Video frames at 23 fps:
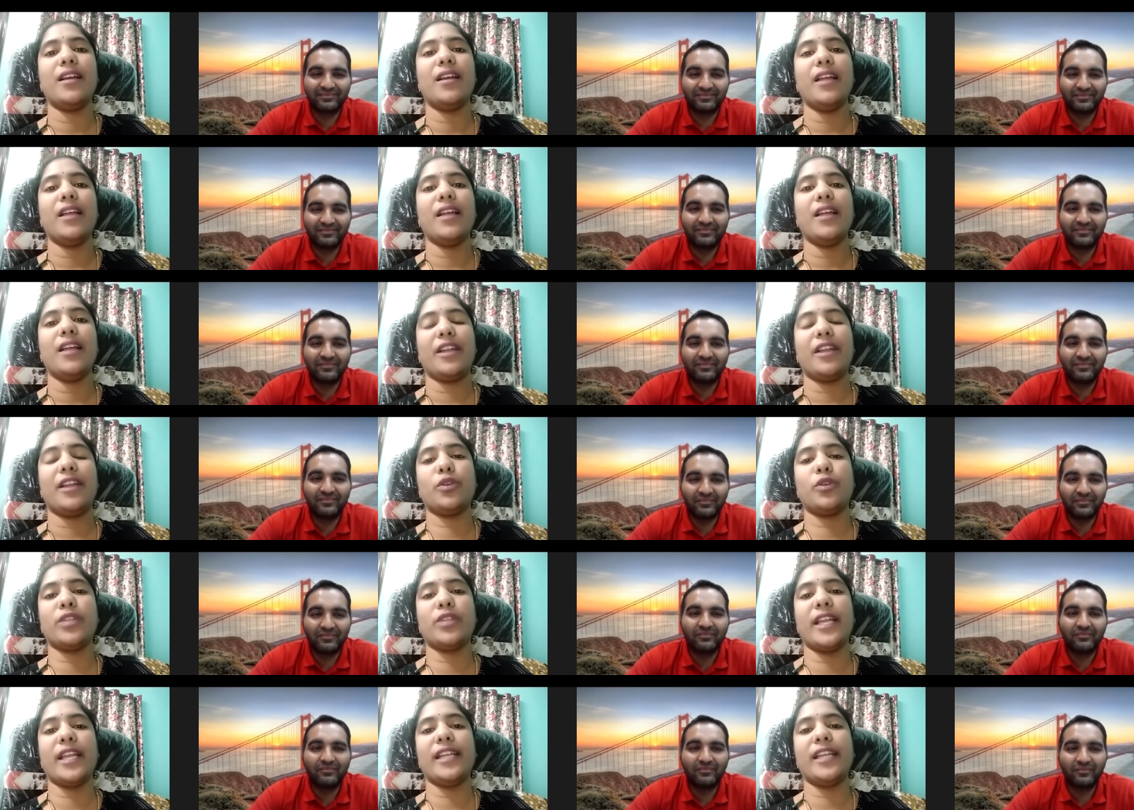Speaker 1: to the
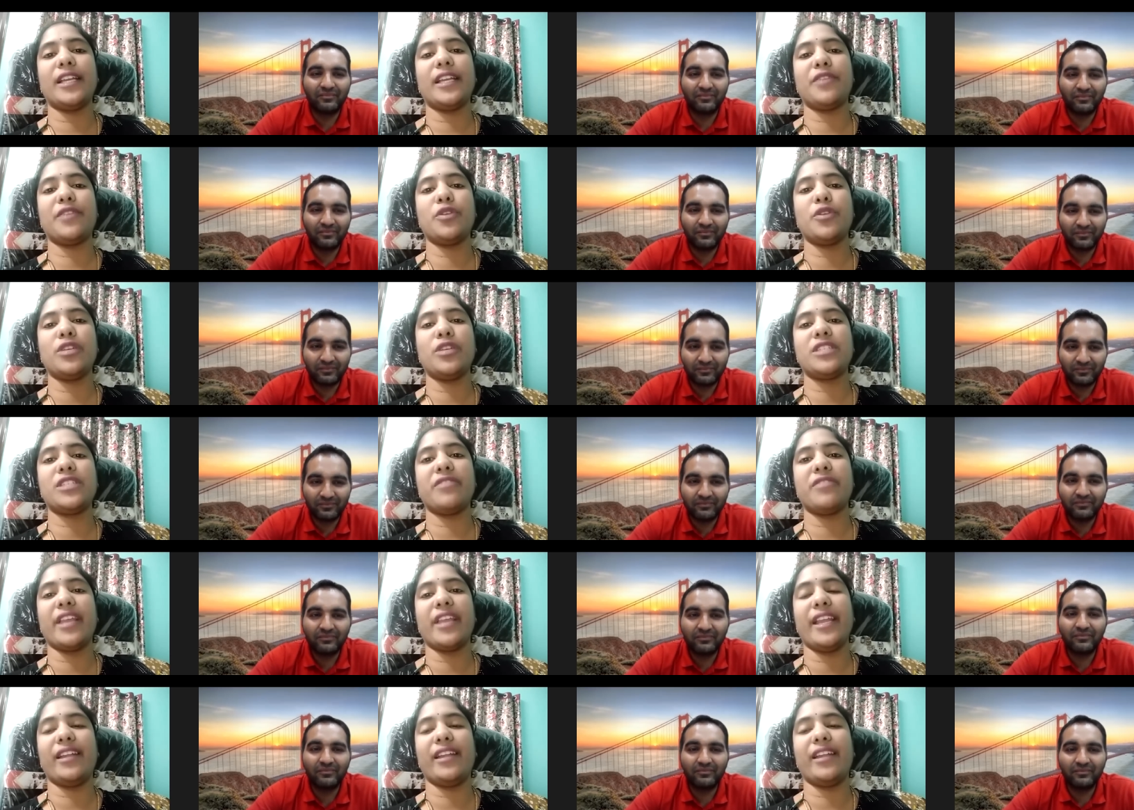interview is
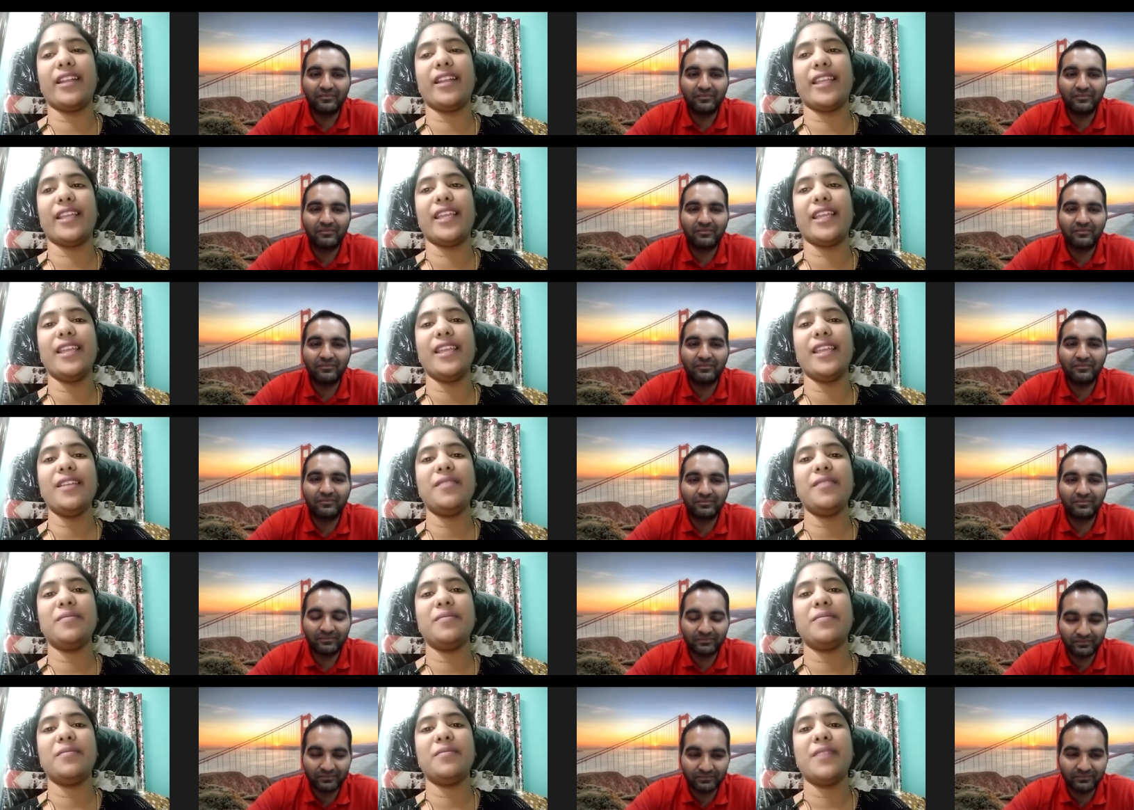very tricky,
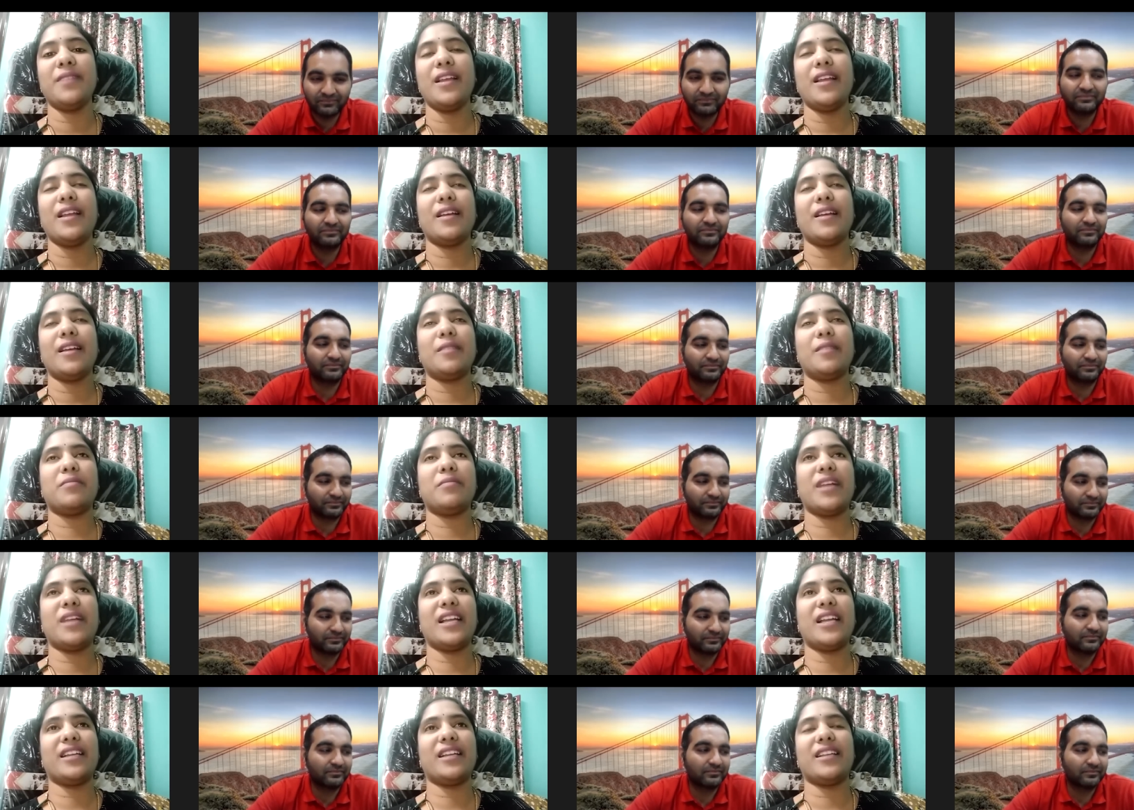mm.
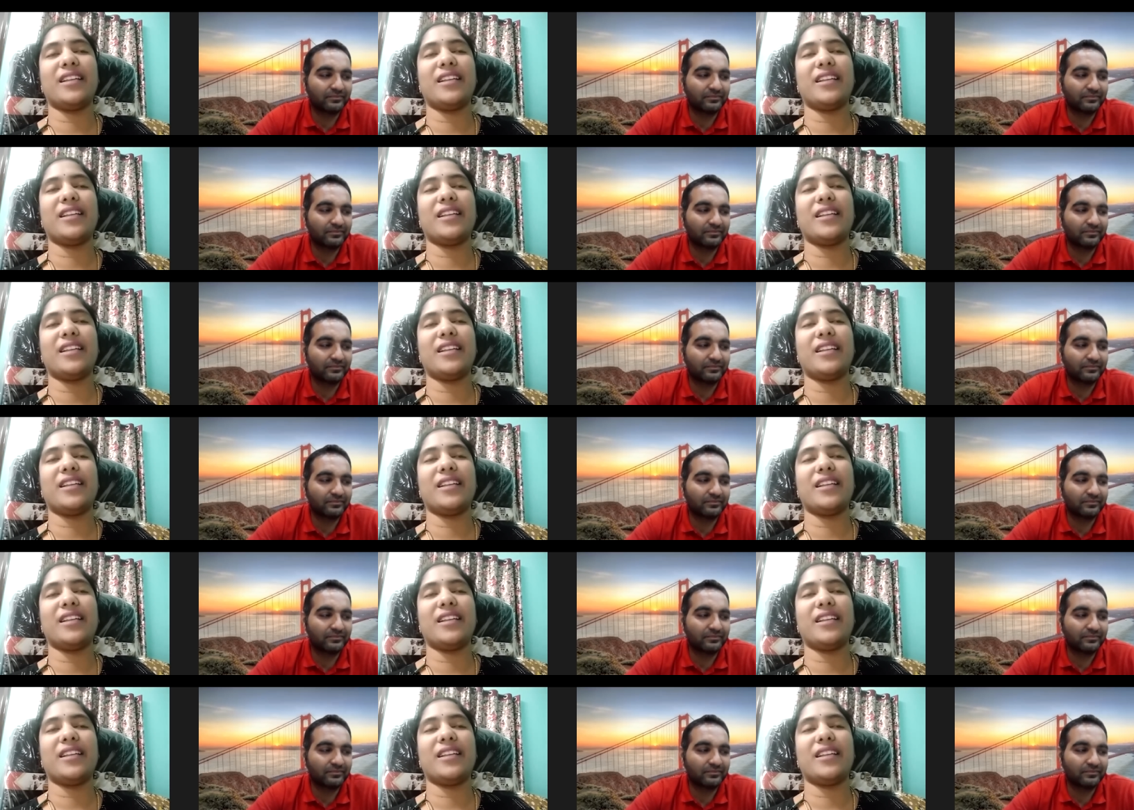but